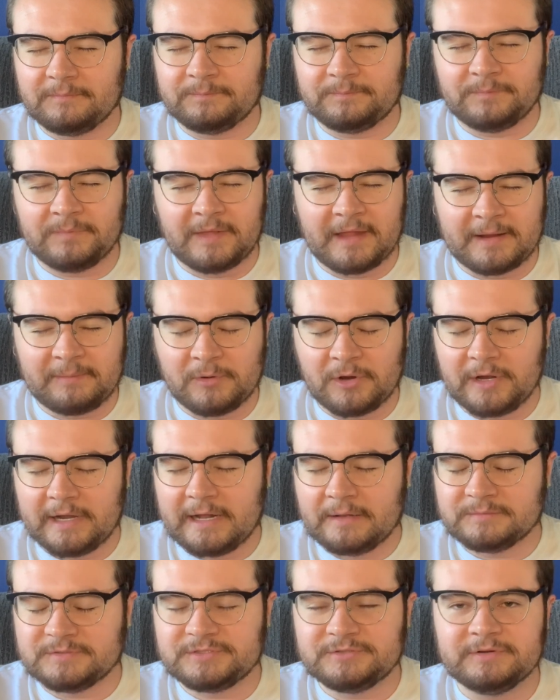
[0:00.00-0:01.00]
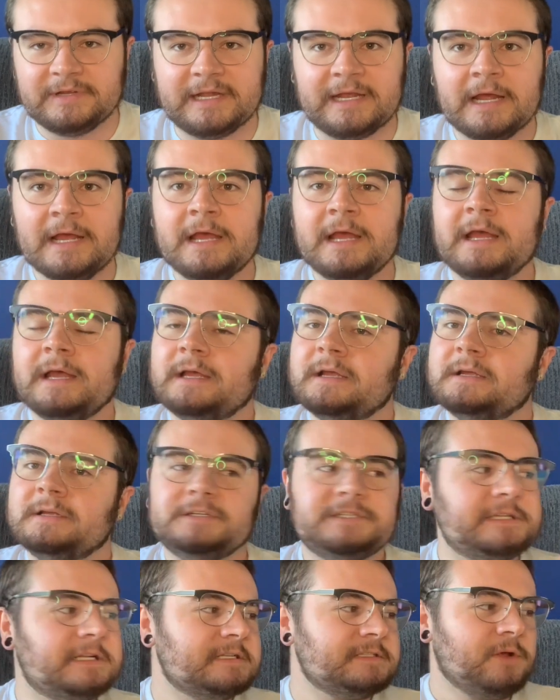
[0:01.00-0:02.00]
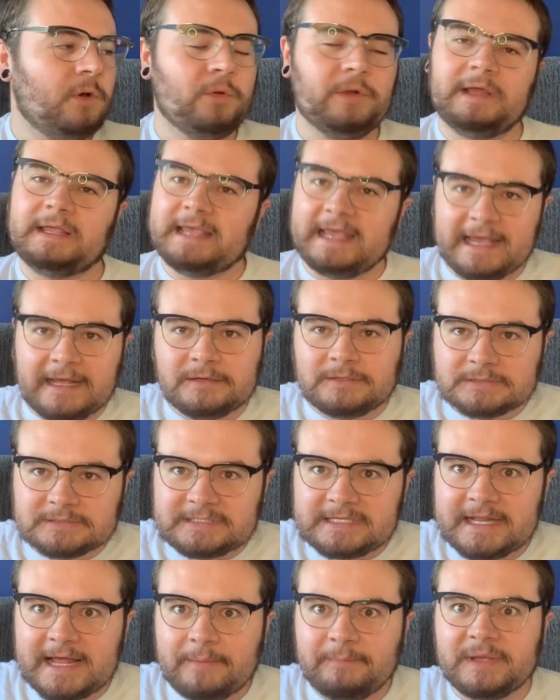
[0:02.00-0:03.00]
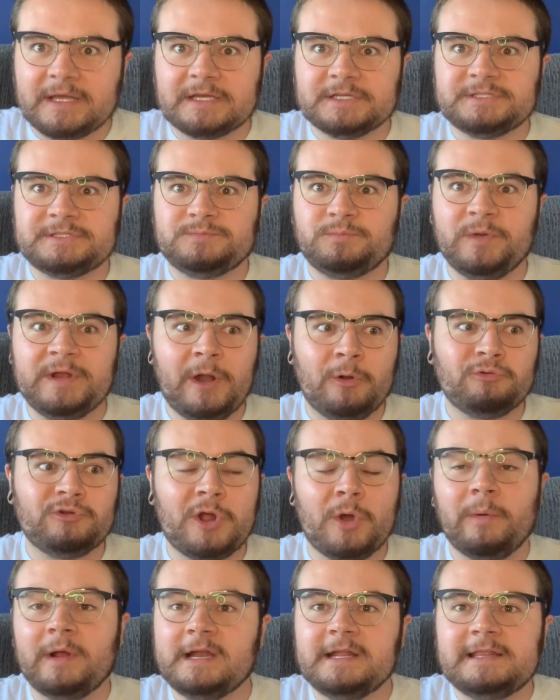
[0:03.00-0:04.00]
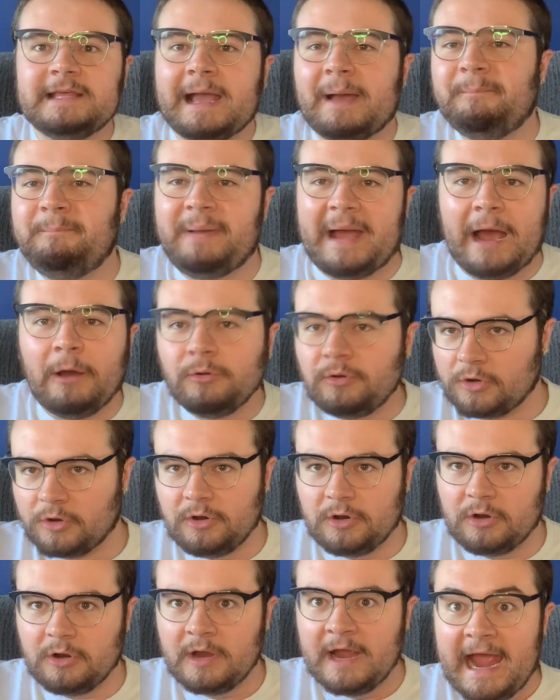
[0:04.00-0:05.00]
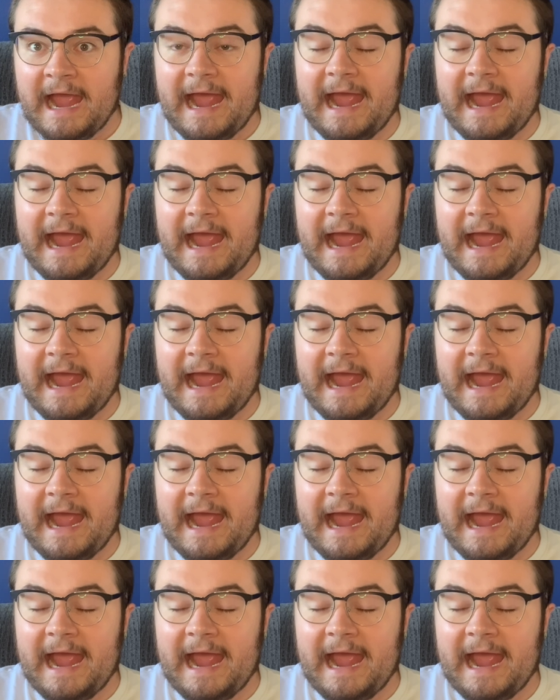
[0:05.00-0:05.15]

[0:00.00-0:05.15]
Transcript: Nightmare on Elm Street. She doesn't hold a candle to them because we don't know anything about her.